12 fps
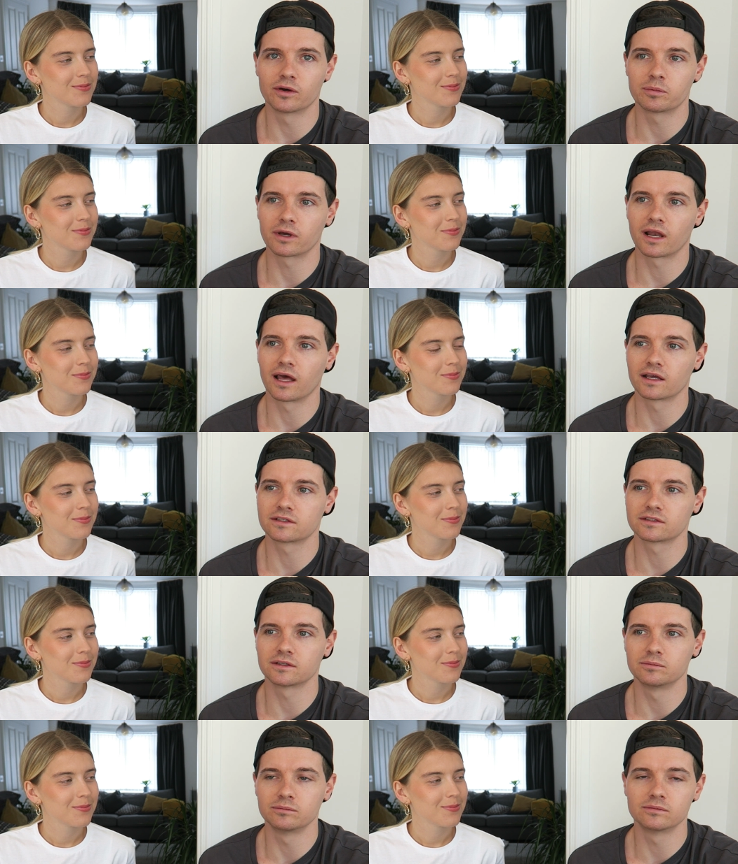Speaker 1: not upper class,
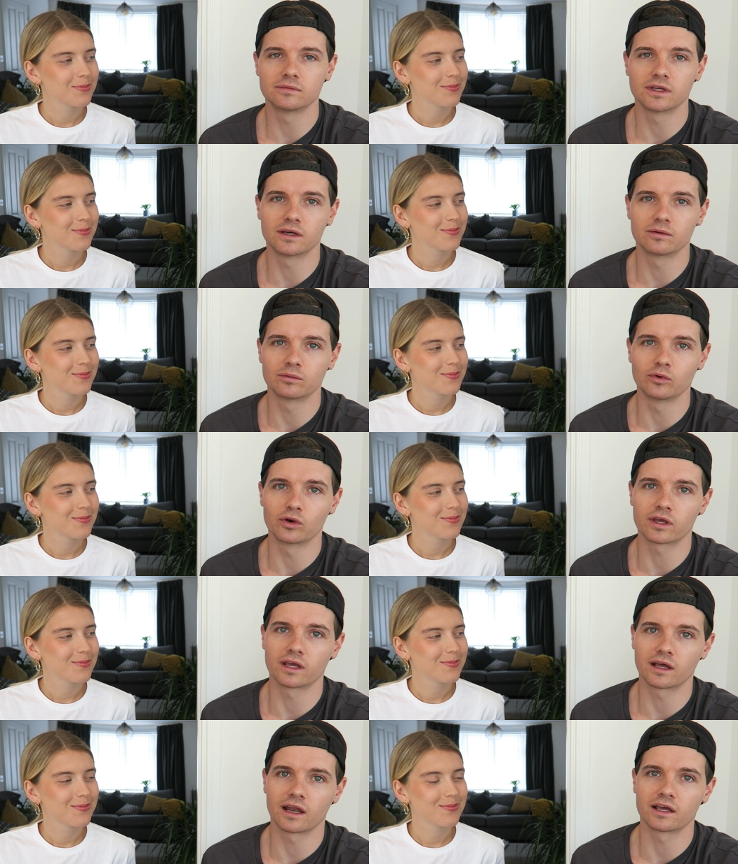I'm, you know,
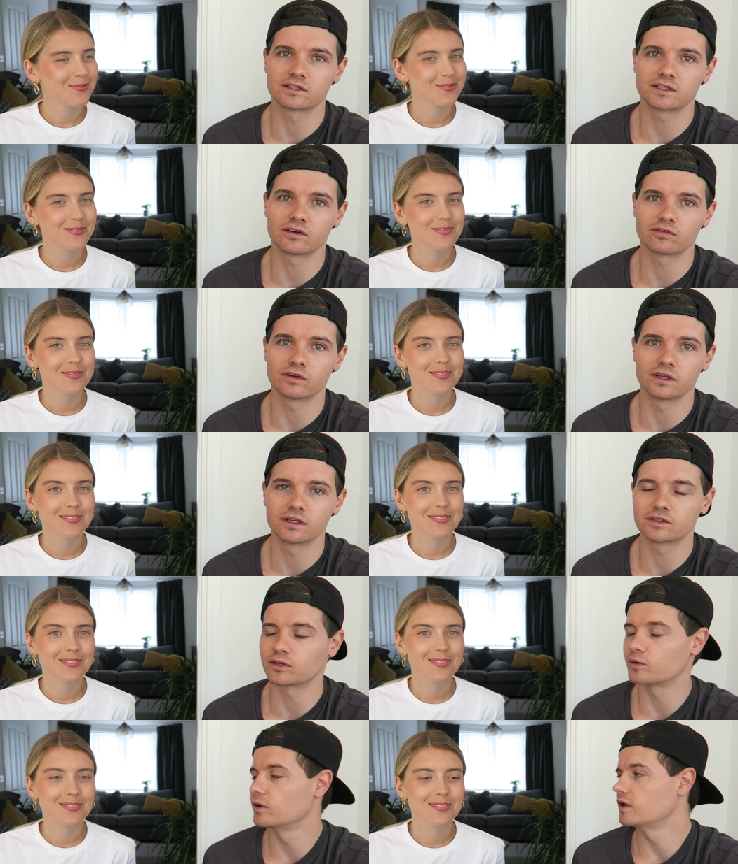working class, definitely.
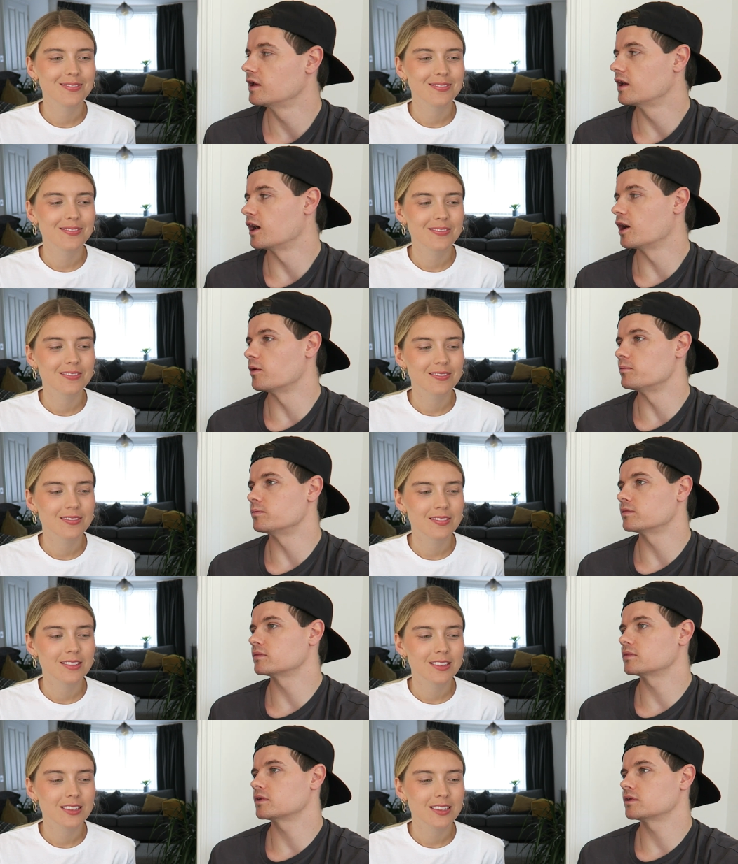So,
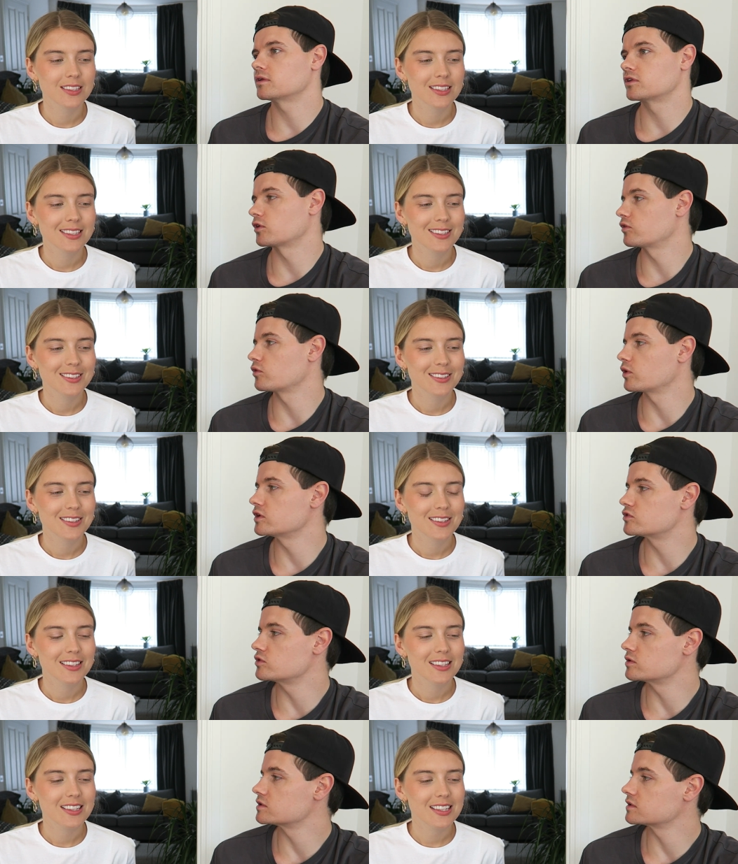um, don't know if you want to
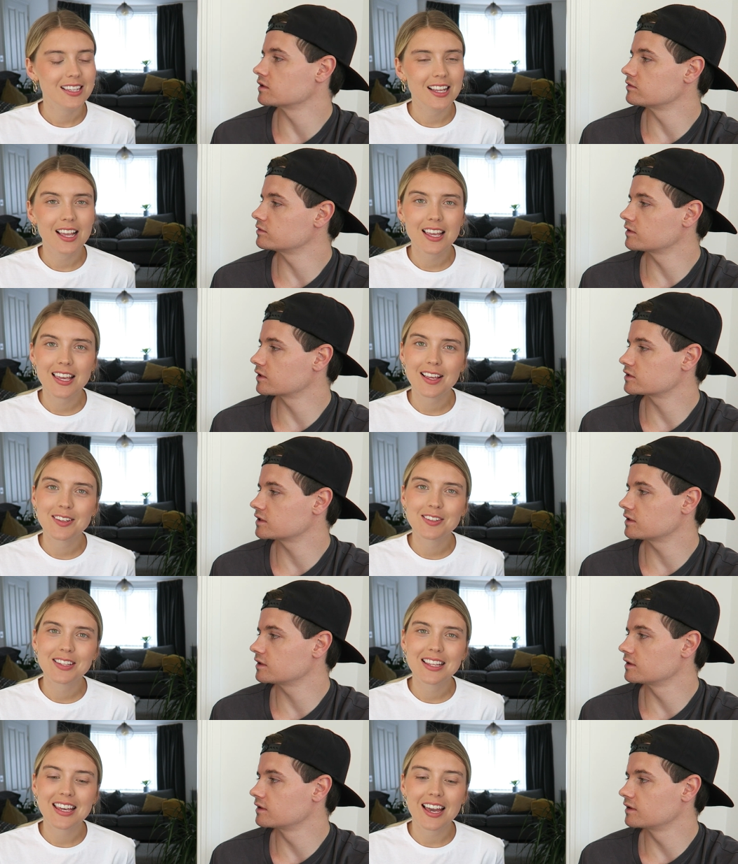introduce yourself, like I
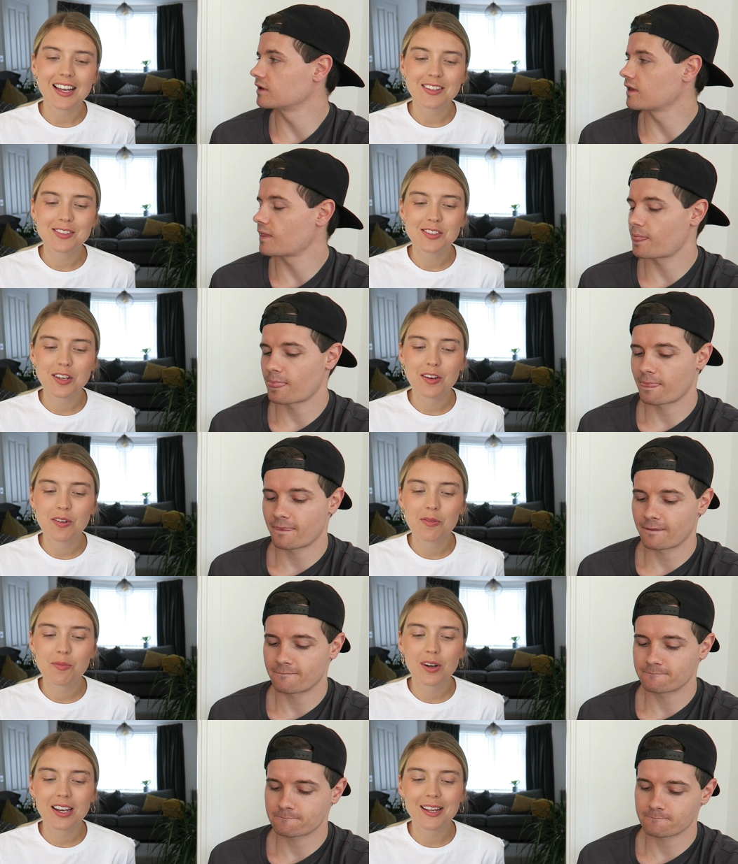said.
Speaker 2: Yeah, so
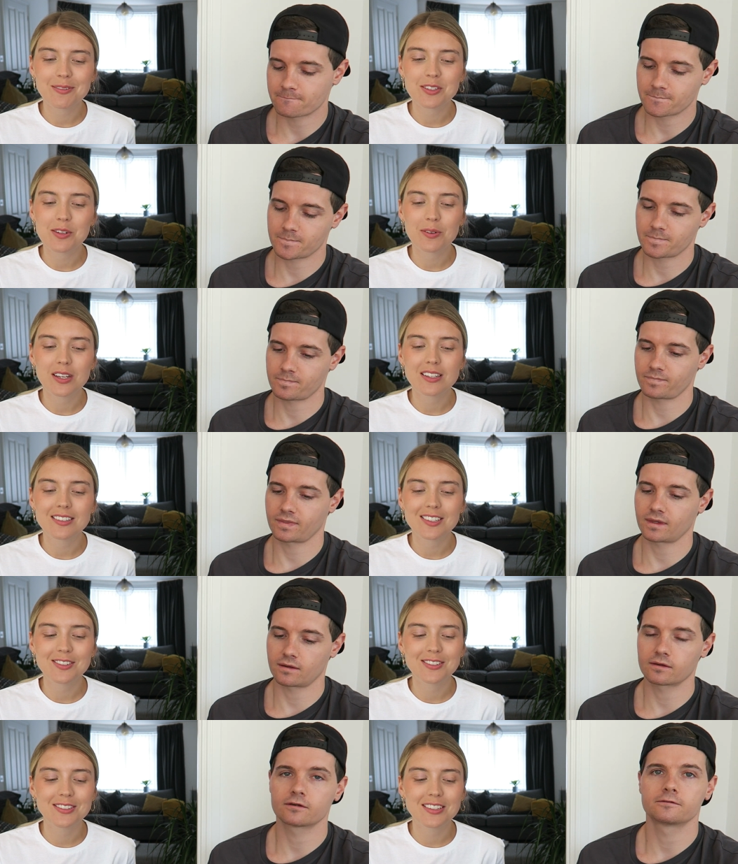my name's Louise,
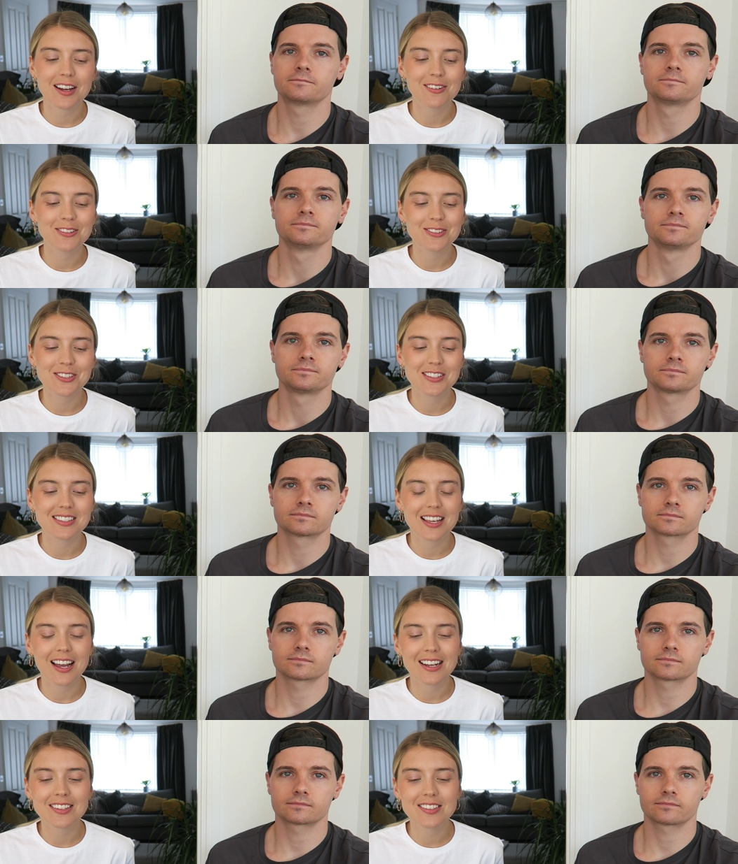as Daryl just
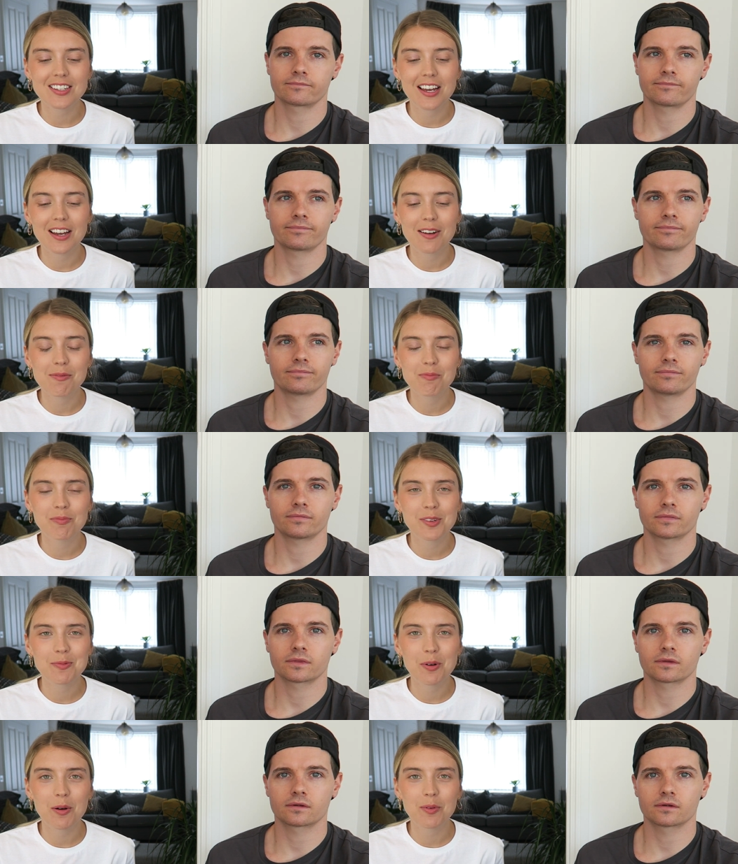said. Um,
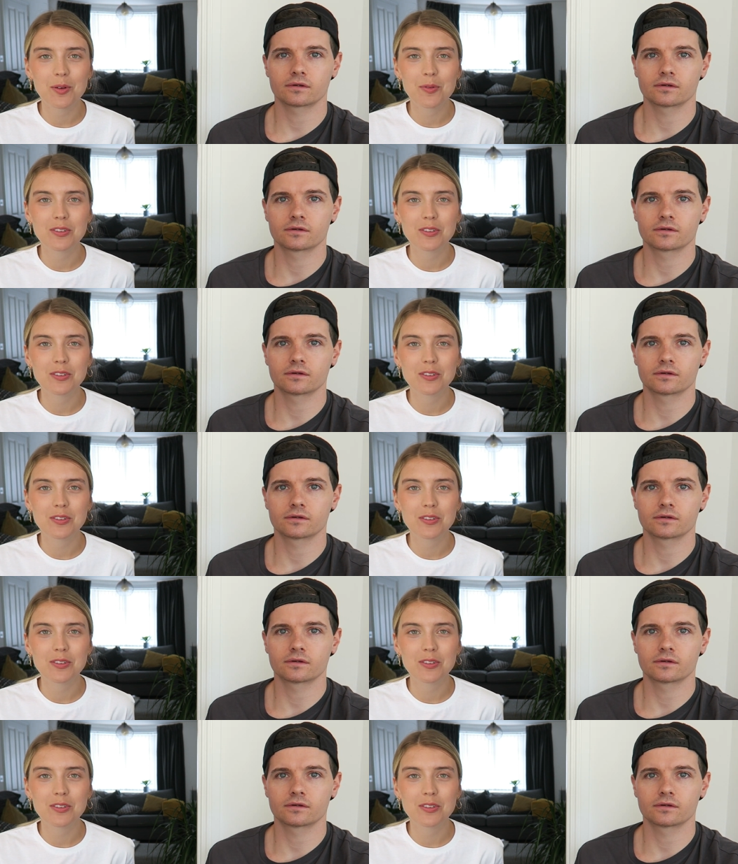you're probably